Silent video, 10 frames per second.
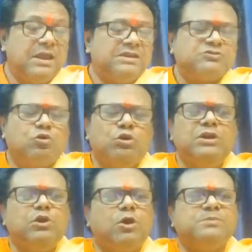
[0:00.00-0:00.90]
There's only
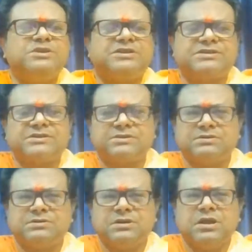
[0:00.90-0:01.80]
objects,
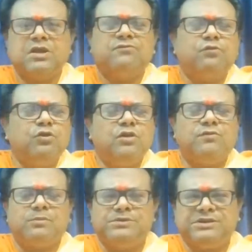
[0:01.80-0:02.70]
full of
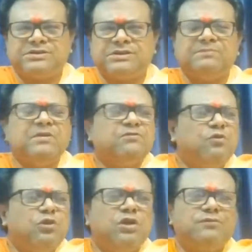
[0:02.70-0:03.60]
objects,
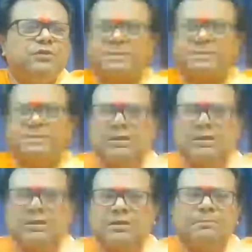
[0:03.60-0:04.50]
full of all
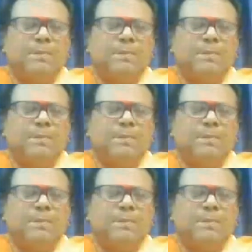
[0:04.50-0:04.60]
matter,